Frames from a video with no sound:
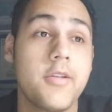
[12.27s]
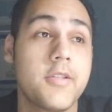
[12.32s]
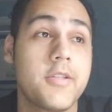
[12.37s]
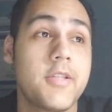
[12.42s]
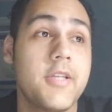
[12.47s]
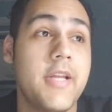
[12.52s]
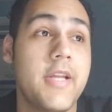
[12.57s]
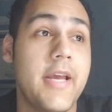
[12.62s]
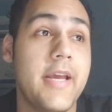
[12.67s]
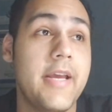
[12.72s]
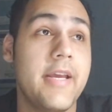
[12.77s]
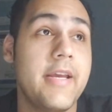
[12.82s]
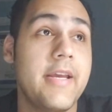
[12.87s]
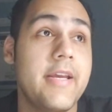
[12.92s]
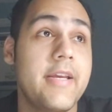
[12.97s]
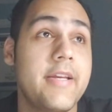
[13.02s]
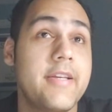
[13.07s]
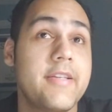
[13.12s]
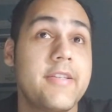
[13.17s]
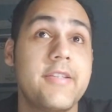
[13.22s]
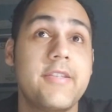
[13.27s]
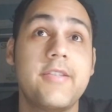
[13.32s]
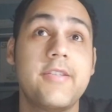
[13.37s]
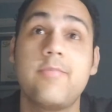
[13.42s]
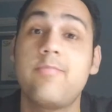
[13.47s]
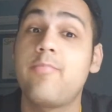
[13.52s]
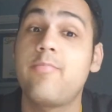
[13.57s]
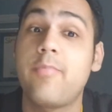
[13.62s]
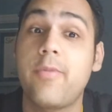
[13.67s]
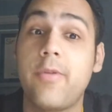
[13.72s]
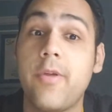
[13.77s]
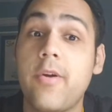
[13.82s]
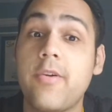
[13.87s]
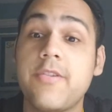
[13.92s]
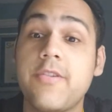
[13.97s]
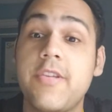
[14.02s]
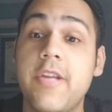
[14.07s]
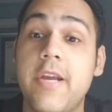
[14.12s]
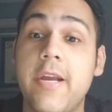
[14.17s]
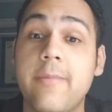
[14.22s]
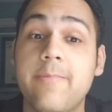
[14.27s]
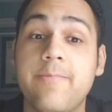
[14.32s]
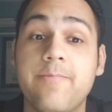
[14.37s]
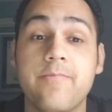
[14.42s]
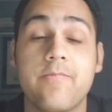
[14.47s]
Today is Thursday.